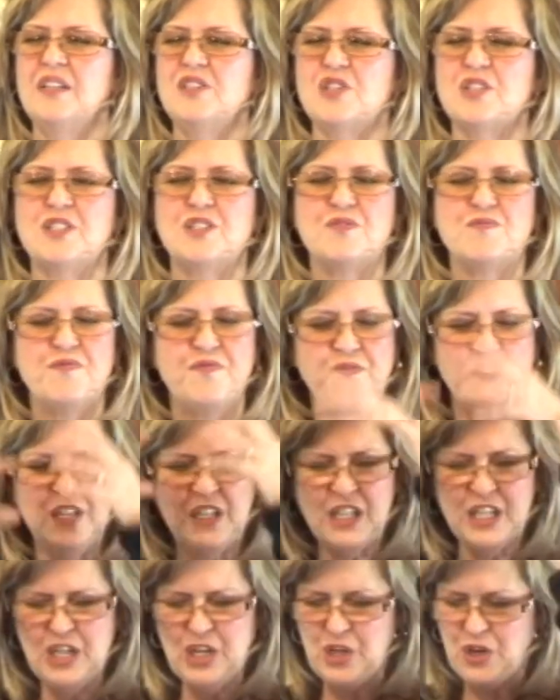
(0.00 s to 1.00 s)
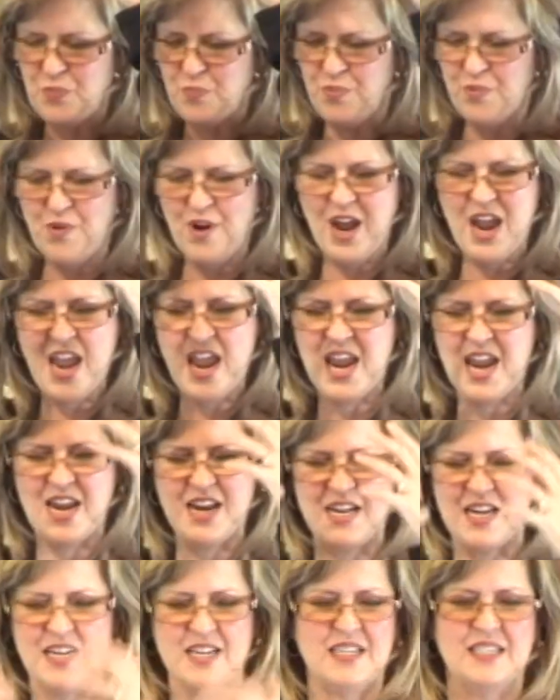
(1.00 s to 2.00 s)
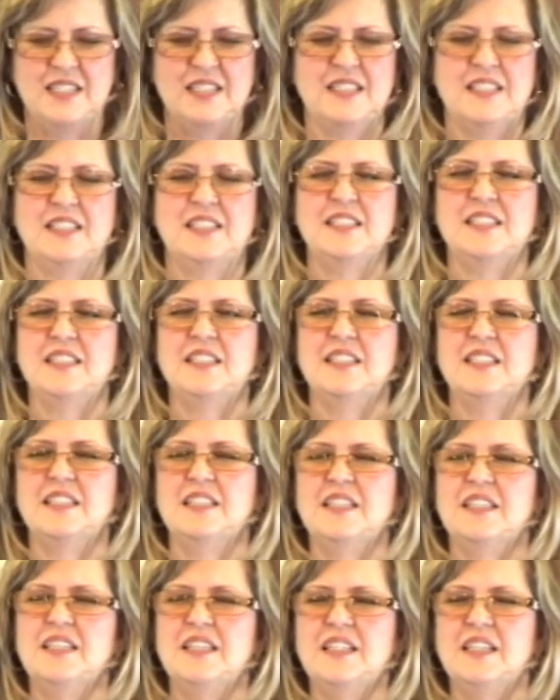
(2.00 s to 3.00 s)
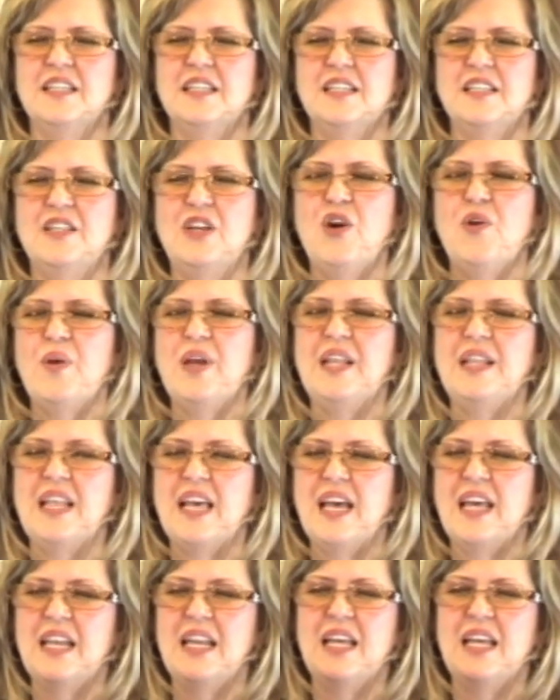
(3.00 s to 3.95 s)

just filling your brain, knowing that